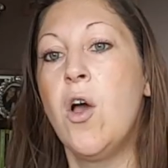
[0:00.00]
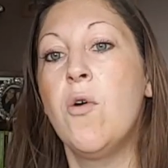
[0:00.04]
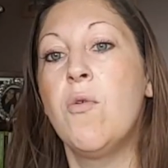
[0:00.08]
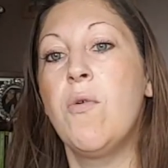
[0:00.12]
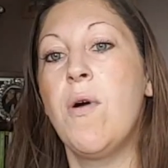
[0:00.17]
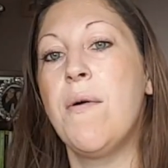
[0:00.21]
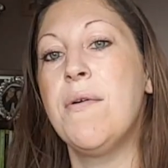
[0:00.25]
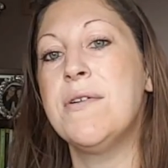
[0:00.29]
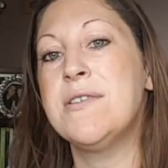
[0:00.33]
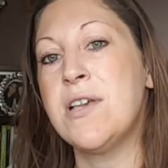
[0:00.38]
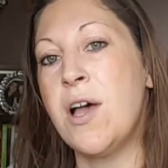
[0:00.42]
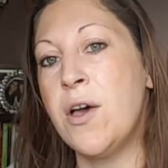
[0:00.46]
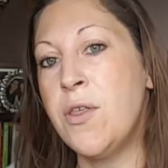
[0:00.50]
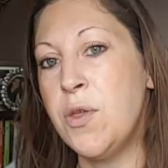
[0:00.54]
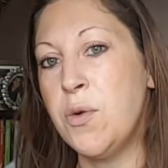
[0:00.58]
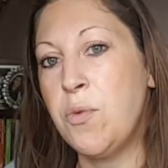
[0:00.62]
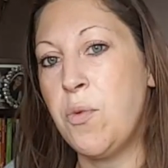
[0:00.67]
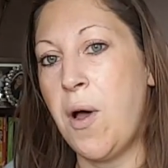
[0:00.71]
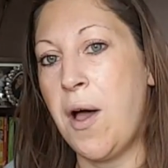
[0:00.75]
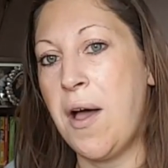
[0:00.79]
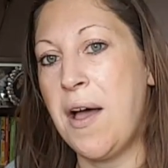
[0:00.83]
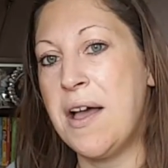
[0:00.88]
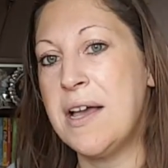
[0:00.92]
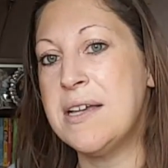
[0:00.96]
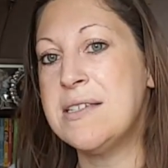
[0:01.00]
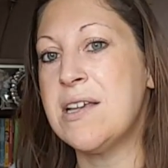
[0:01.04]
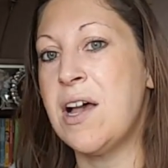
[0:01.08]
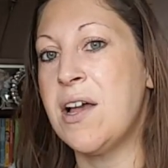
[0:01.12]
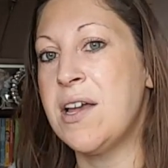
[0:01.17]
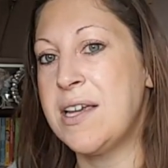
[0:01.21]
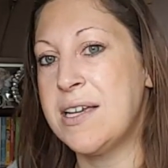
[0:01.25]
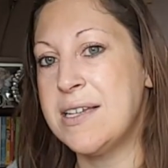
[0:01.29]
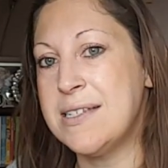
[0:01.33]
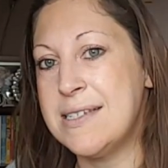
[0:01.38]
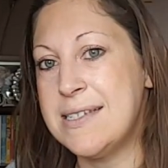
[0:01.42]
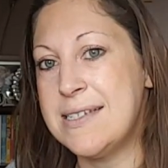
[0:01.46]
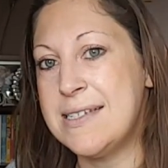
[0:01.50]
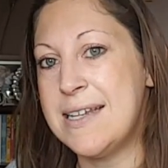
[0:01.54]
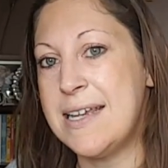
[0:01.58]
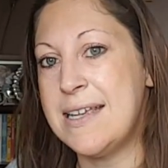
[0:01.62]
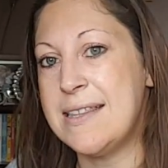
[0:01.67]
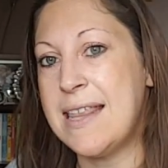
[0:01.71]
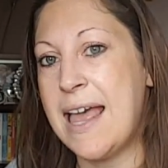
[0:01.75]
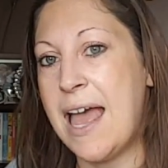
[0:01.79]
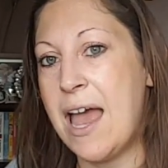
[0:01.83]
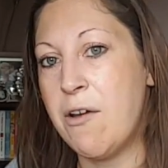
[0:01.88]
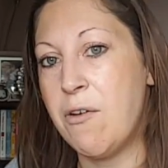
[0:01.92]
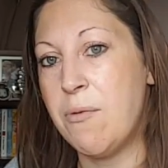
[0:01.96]
Whereas otherwise I can
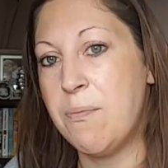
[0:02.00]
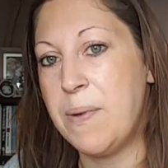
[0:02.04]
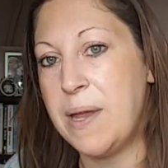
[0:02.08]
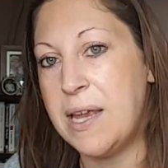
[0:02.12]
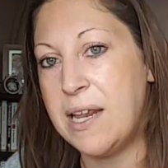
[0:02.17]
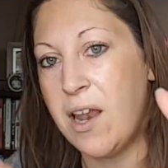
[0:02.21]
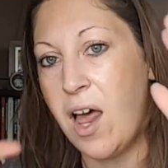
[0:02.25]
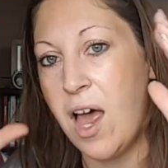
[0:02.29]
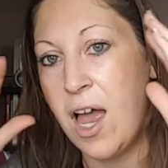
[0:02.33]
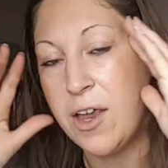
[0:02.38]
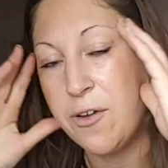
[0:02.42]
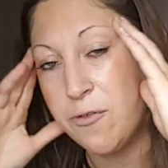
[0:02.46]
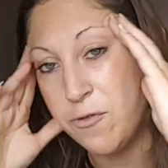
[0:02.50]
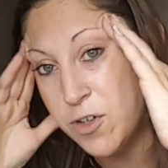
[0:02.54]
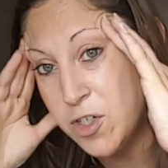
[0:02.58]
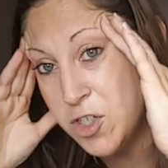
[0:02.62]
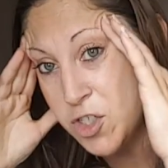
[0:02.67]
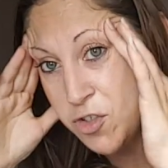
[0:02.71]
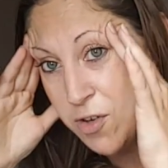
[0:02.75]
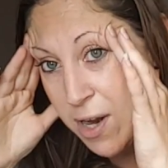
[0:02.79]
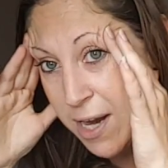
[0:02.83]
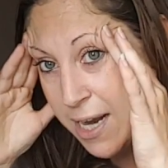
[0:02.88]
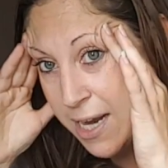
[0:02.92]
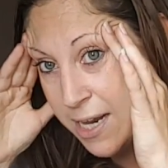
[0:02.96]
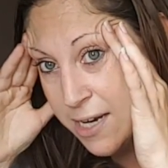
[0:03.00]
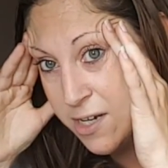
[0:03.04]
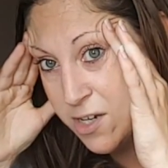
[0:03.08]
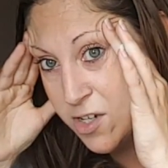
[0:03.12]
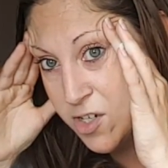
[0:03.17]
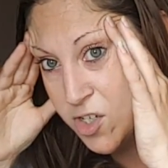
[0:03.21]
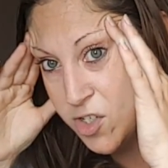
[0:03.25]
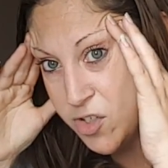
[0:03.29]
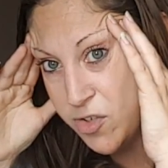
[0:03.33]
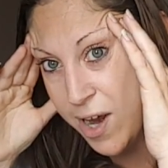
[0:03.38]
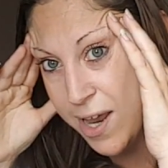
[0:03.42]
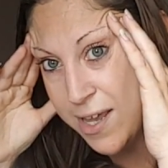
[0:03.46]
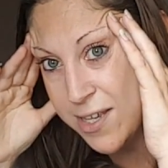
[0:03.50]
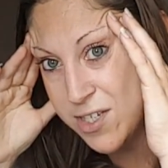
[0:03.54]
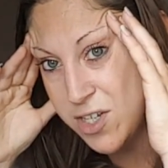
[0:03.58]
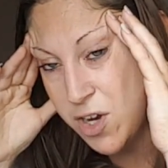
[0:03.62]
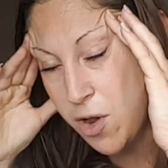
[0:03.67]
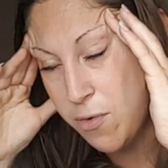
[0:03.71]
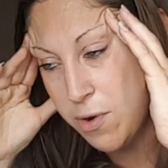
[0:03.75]
sit there and be like frustrated and stressed,